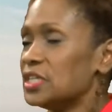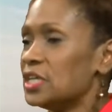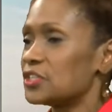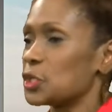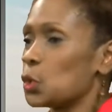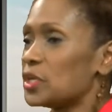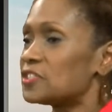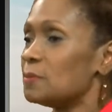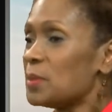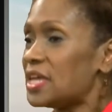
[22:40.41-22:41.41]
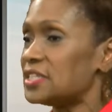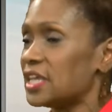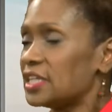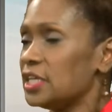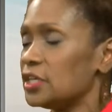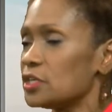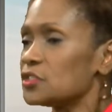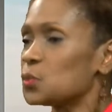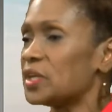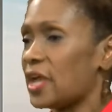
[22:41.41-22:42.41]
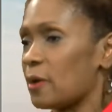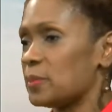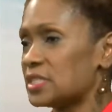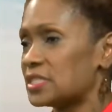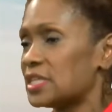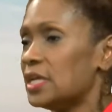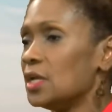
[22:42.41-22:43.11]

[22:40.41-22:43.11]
So it's amazing. And here's what happens.